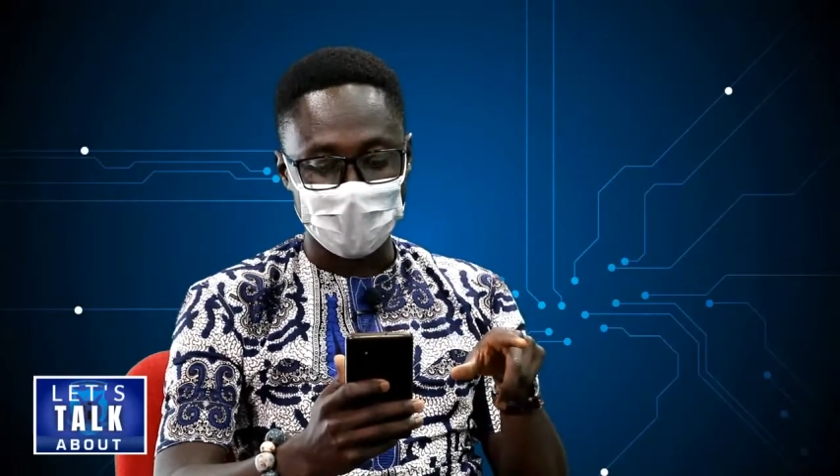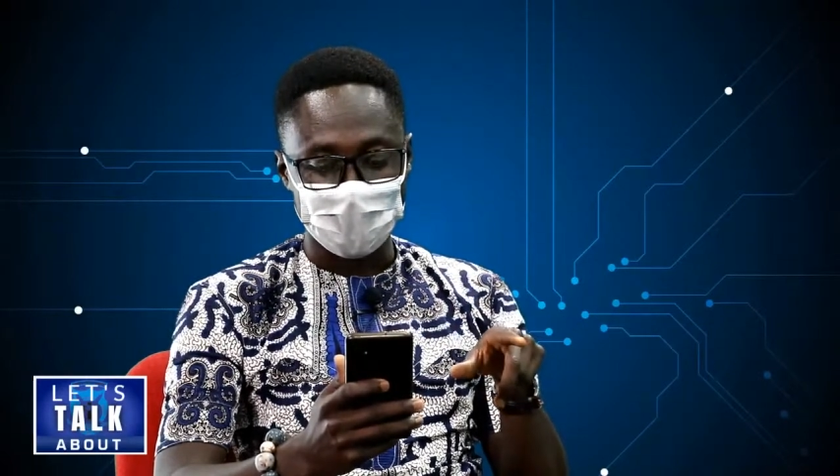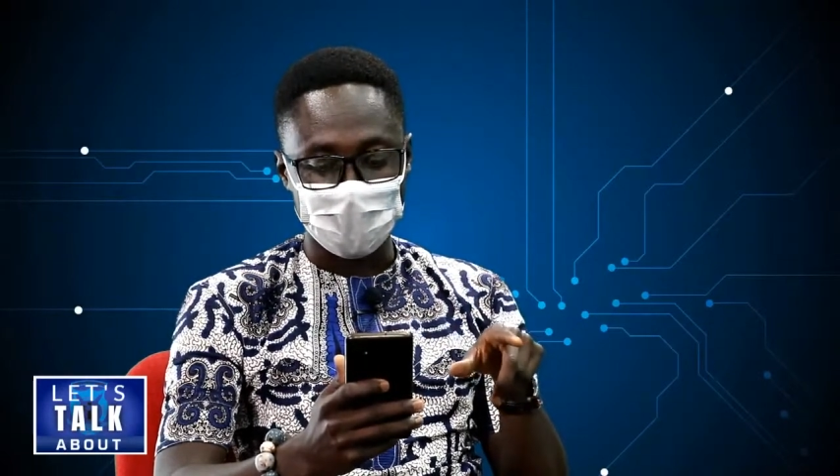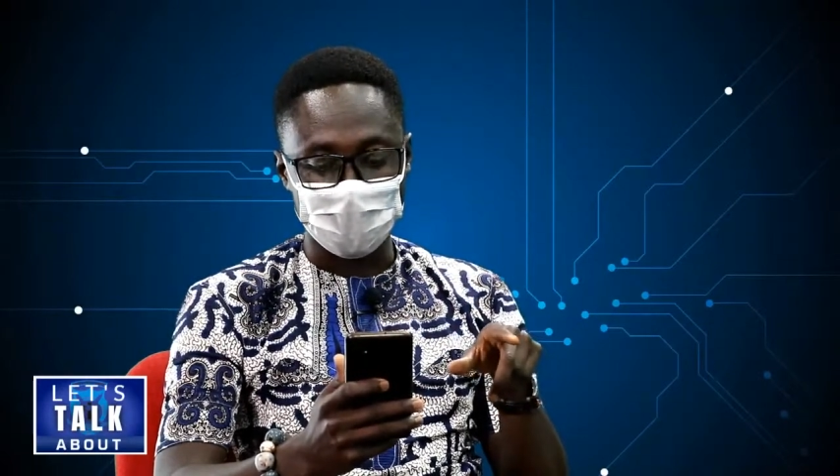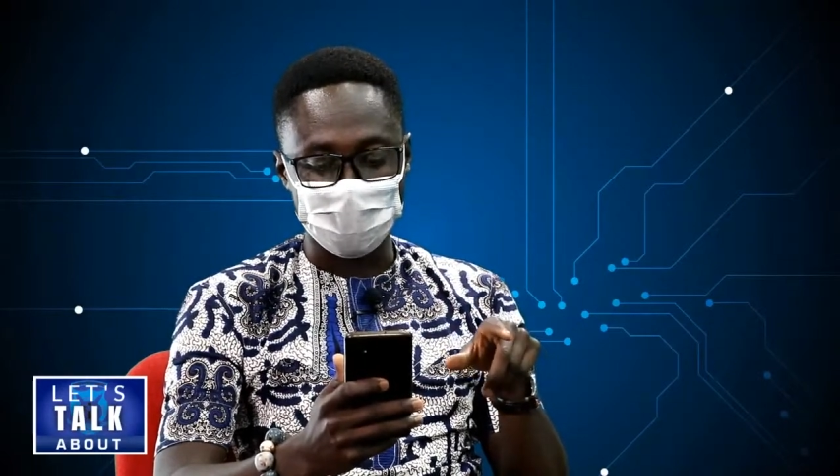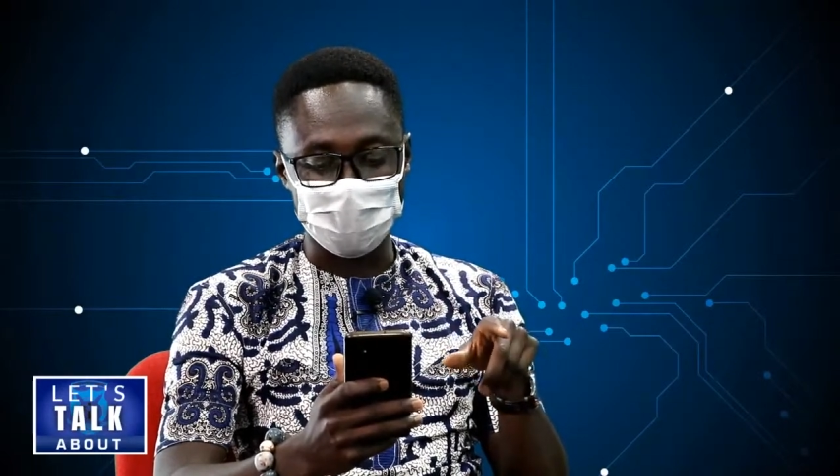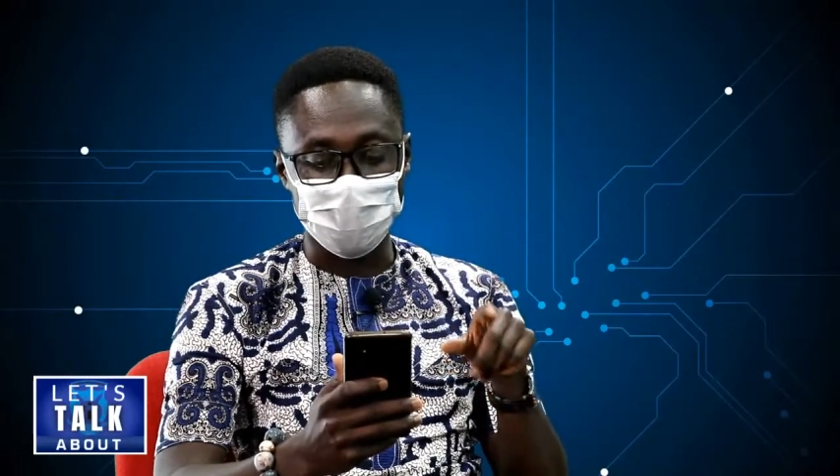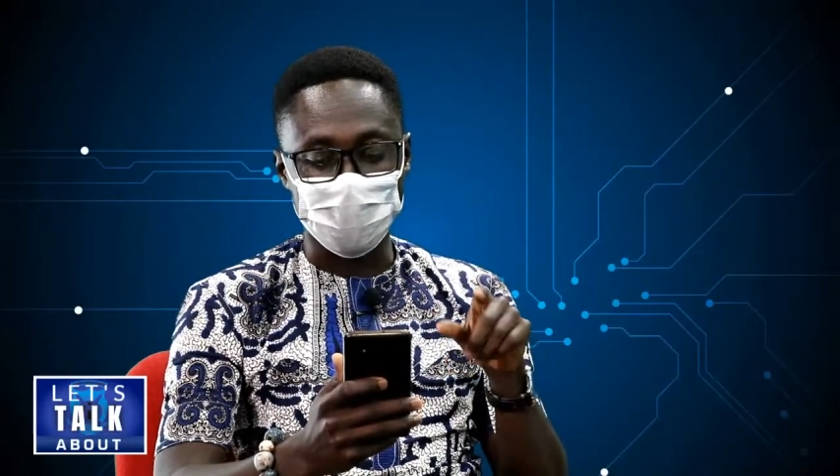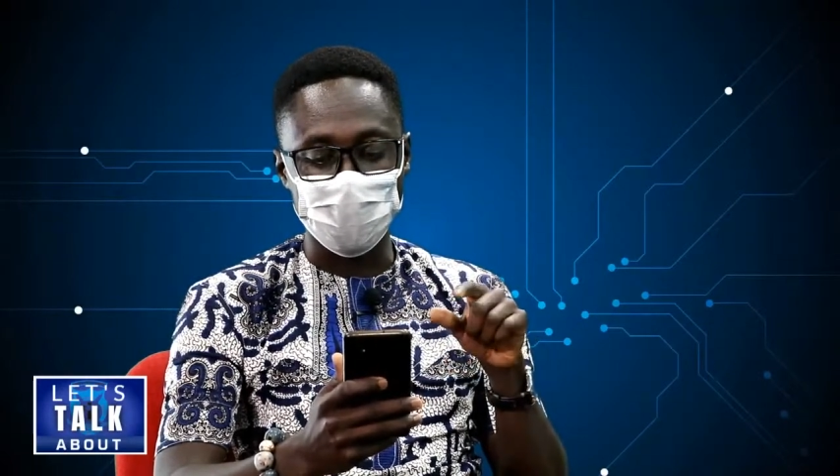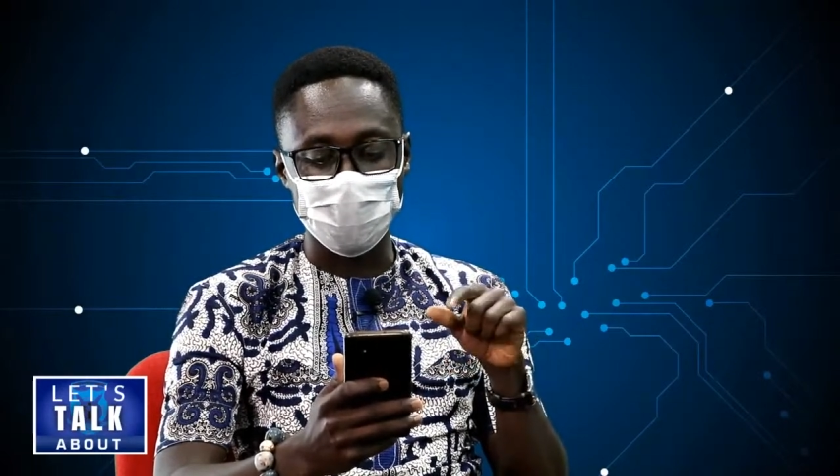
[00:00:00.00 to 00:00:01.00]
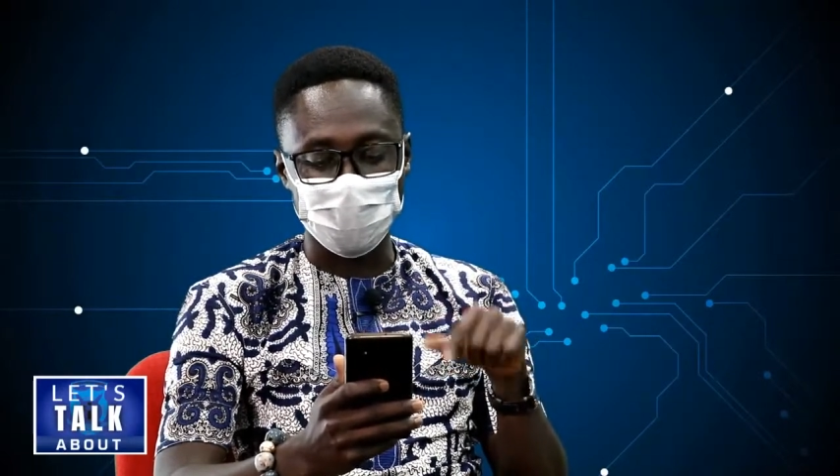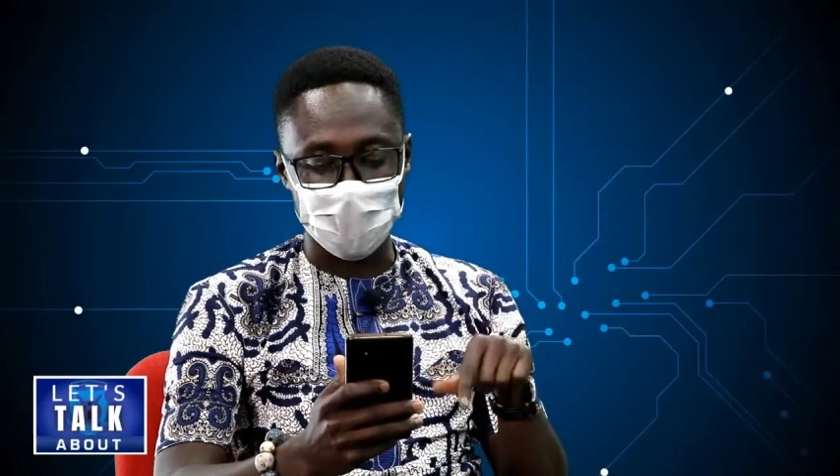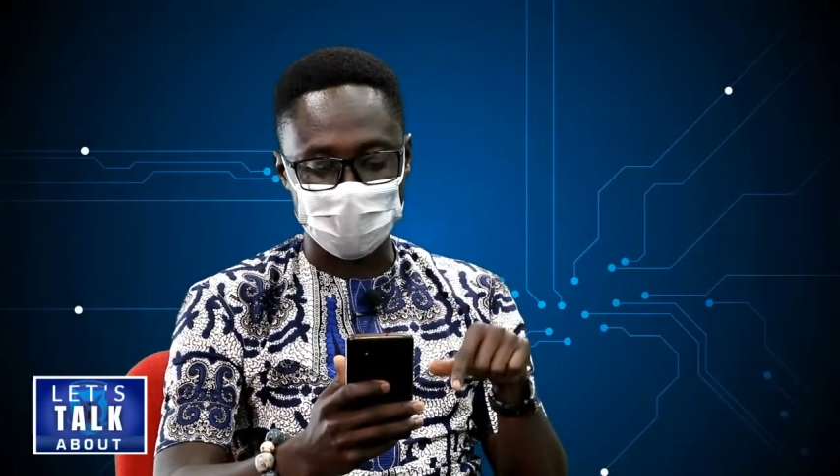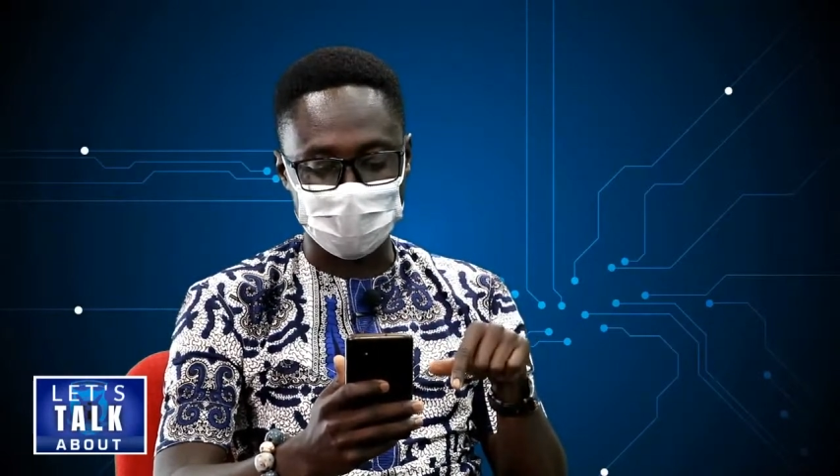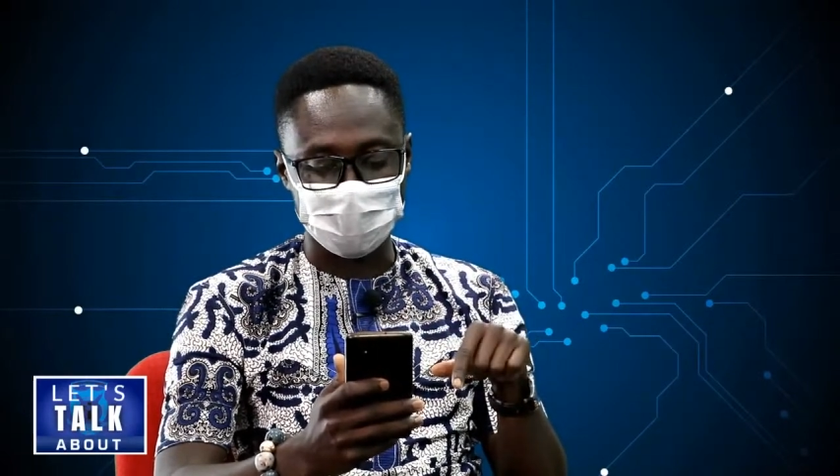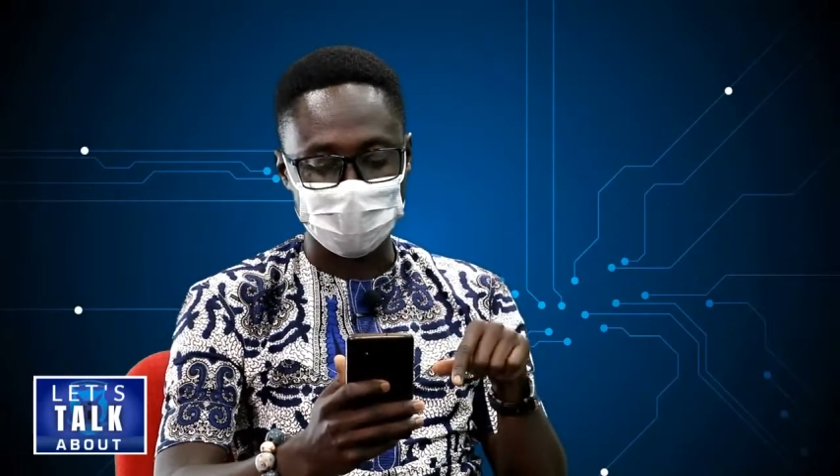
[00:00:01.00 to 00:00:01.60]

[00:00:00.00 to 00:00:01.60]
It is a phone fast,